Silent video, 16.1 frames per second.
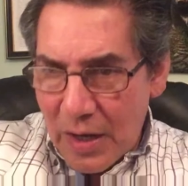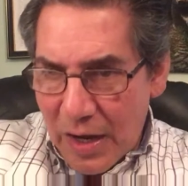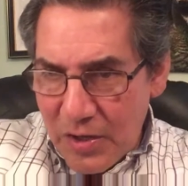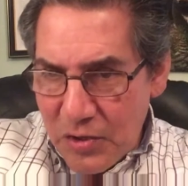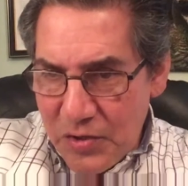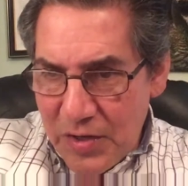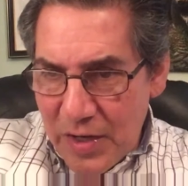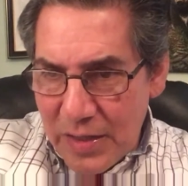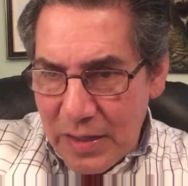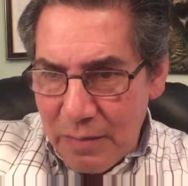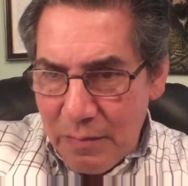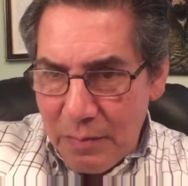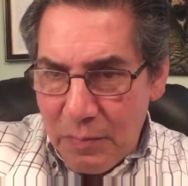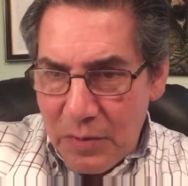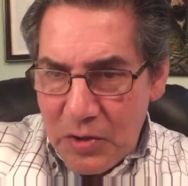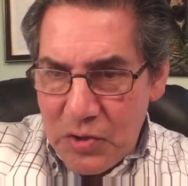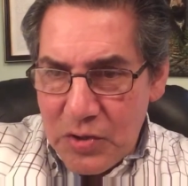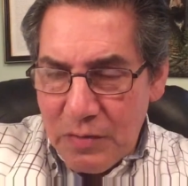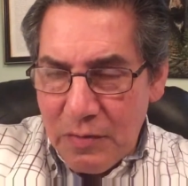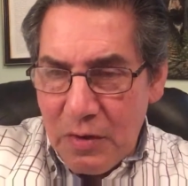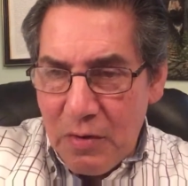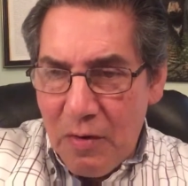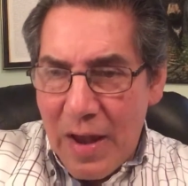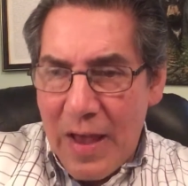I sent them a bunch
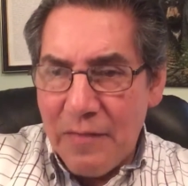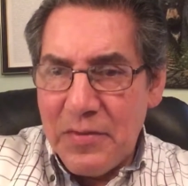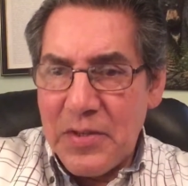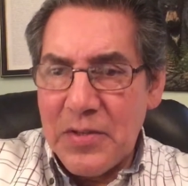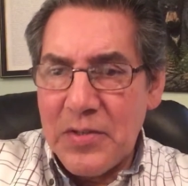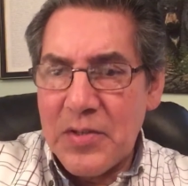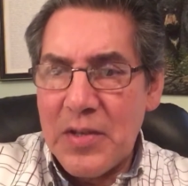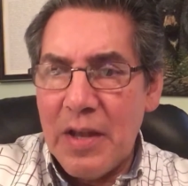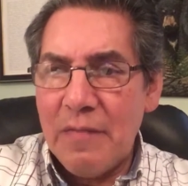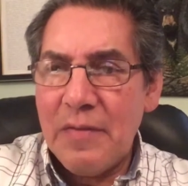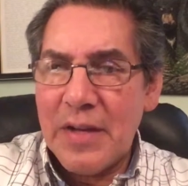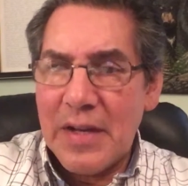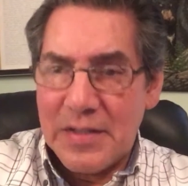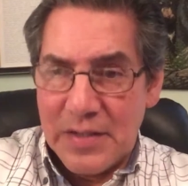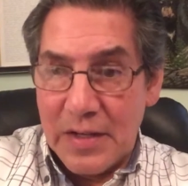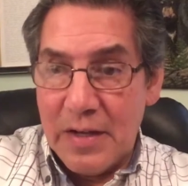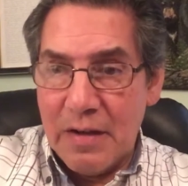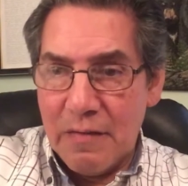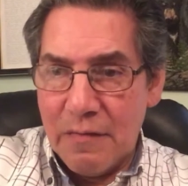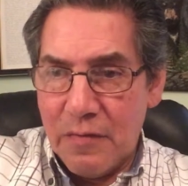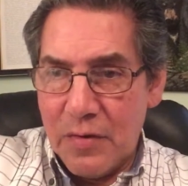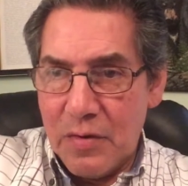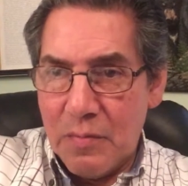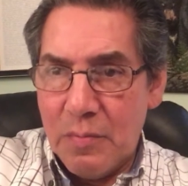of graphs and stuff. And I said, here
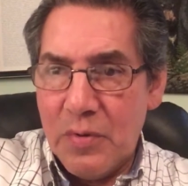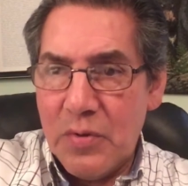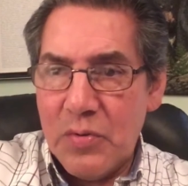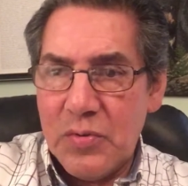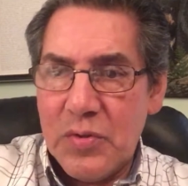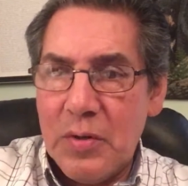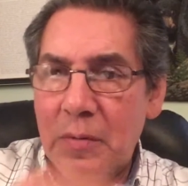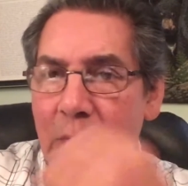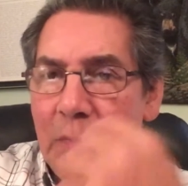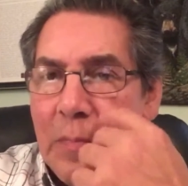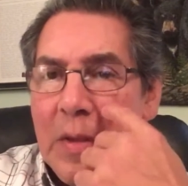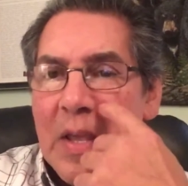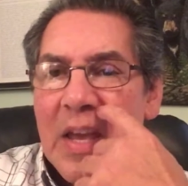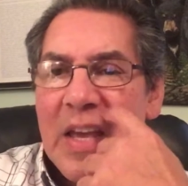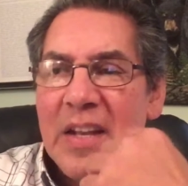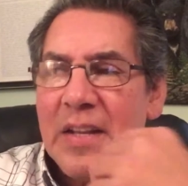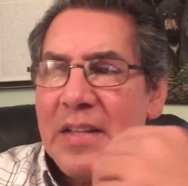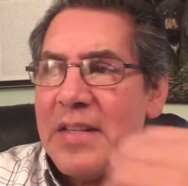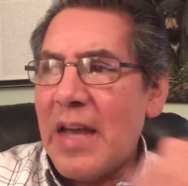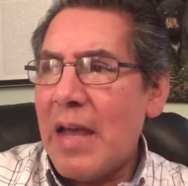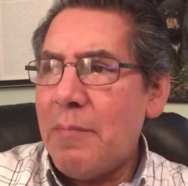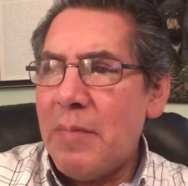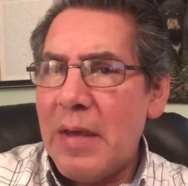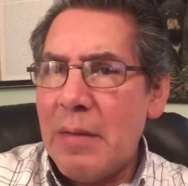for your perusal. And the
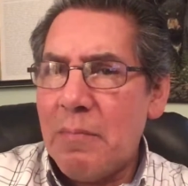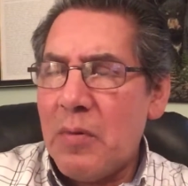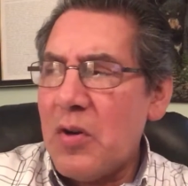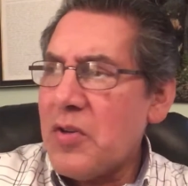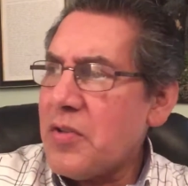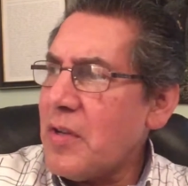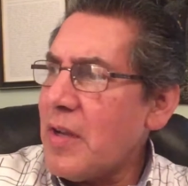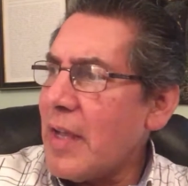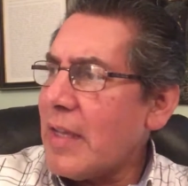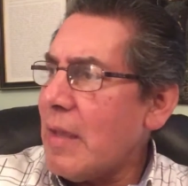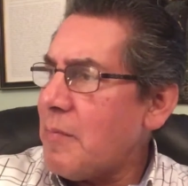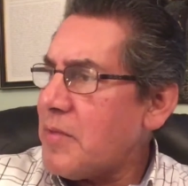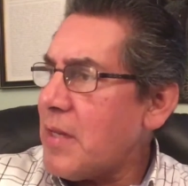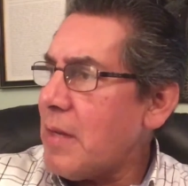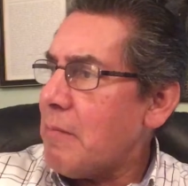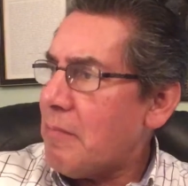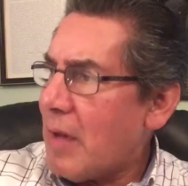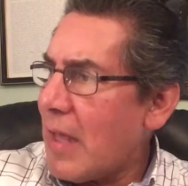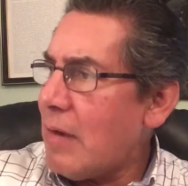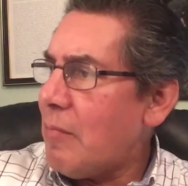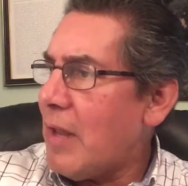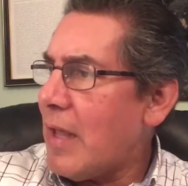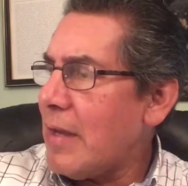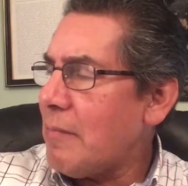type A person, I kept saying,
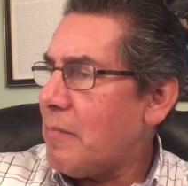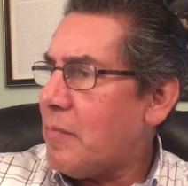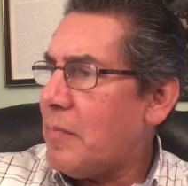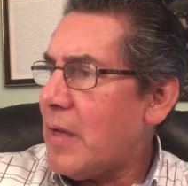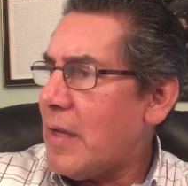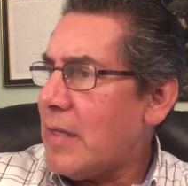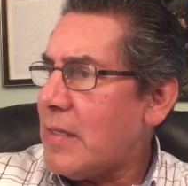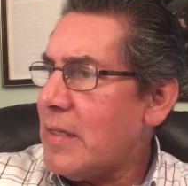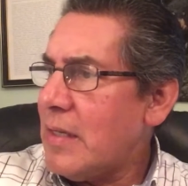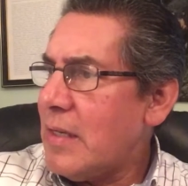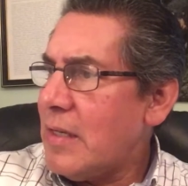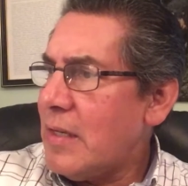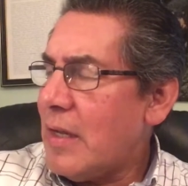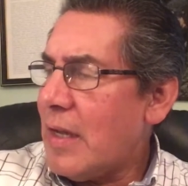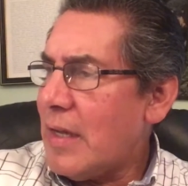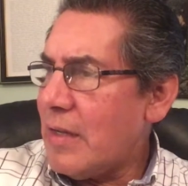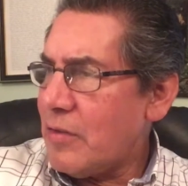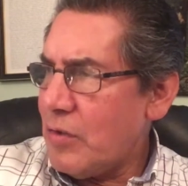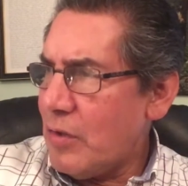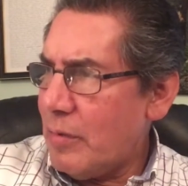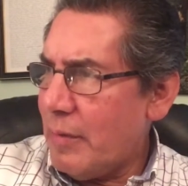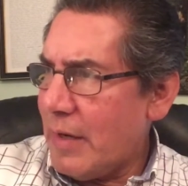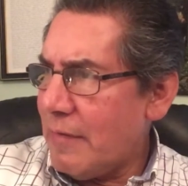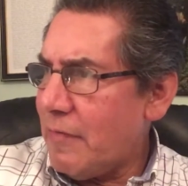bottom line,
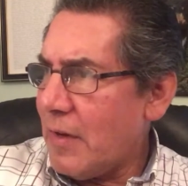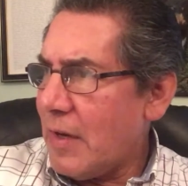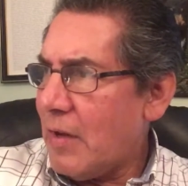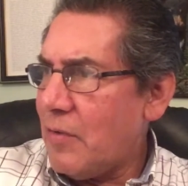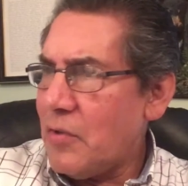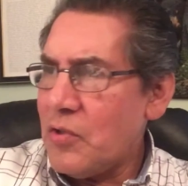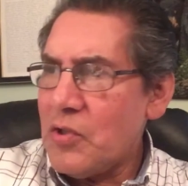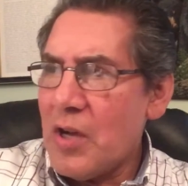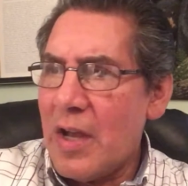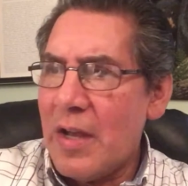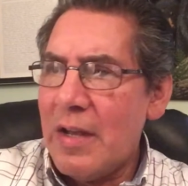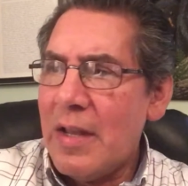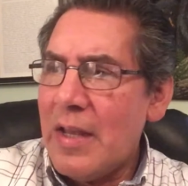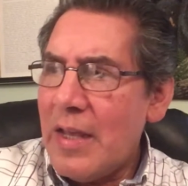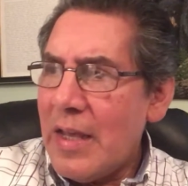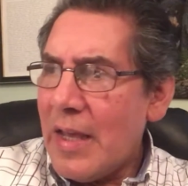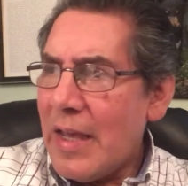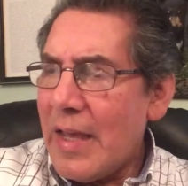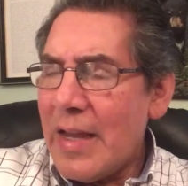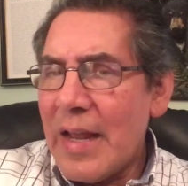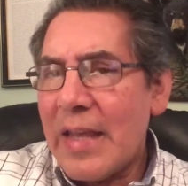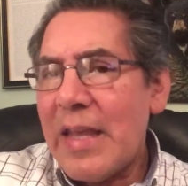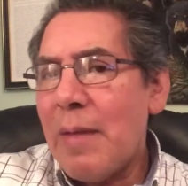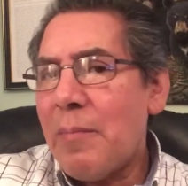you don't mind if I call you John?
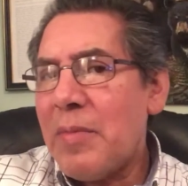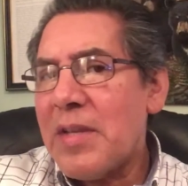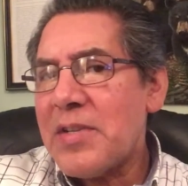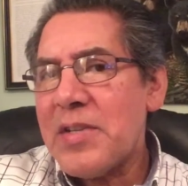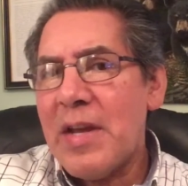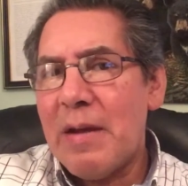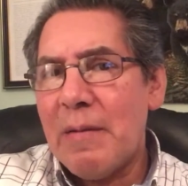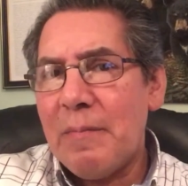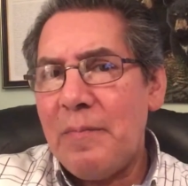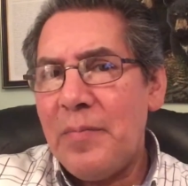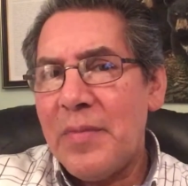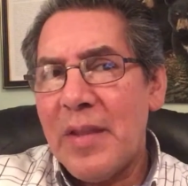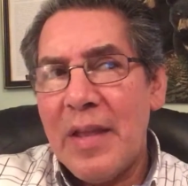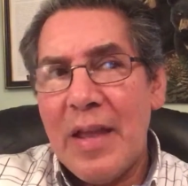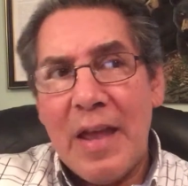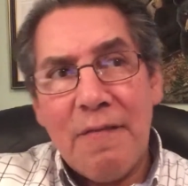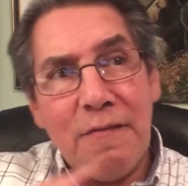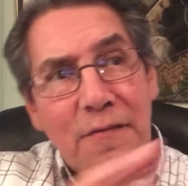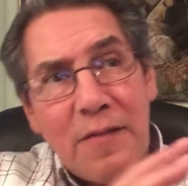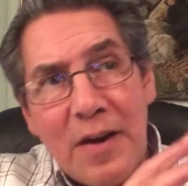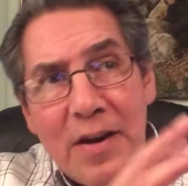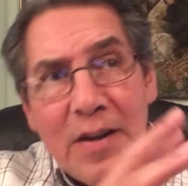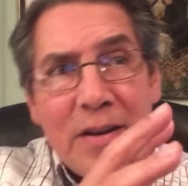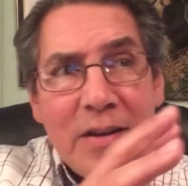And I kept this up.
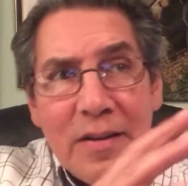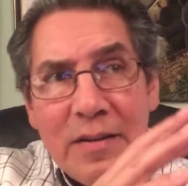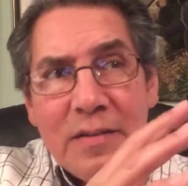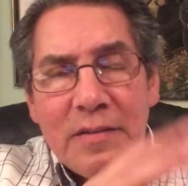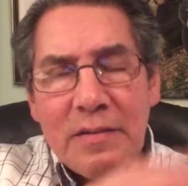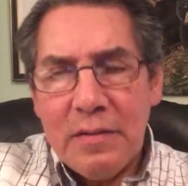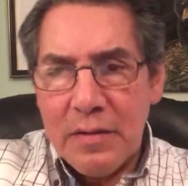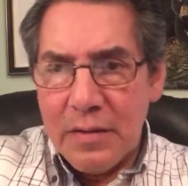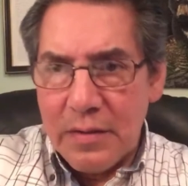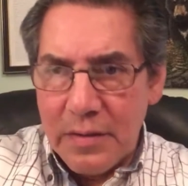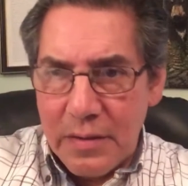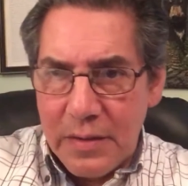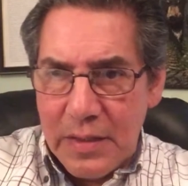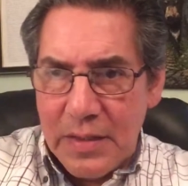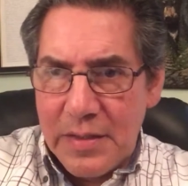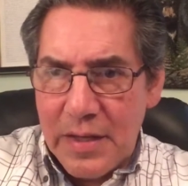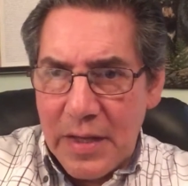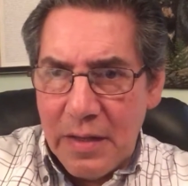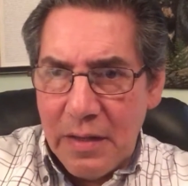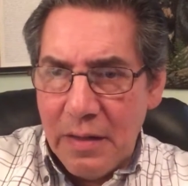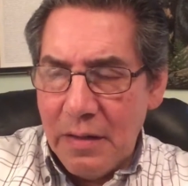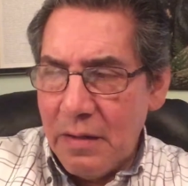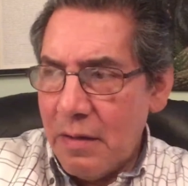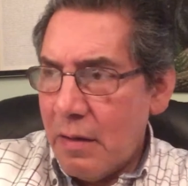Fun,
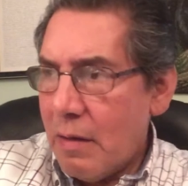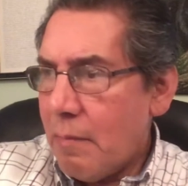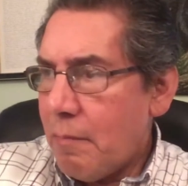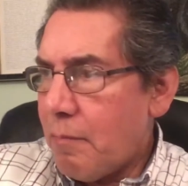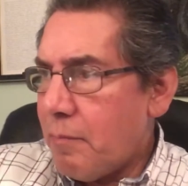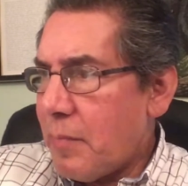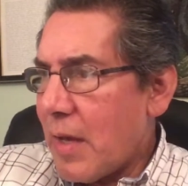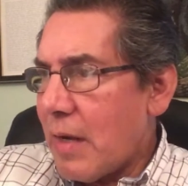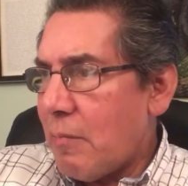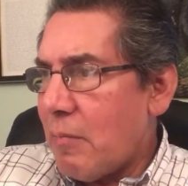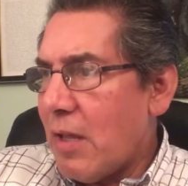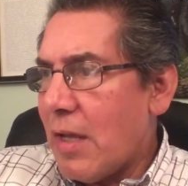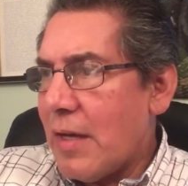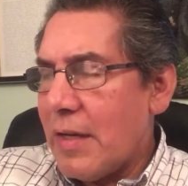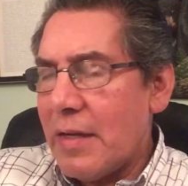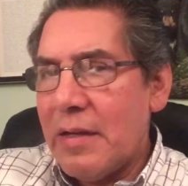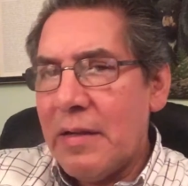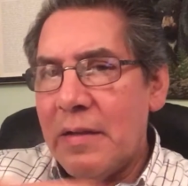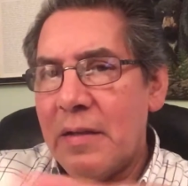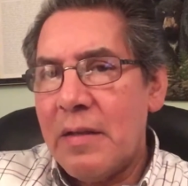detail, bottom line.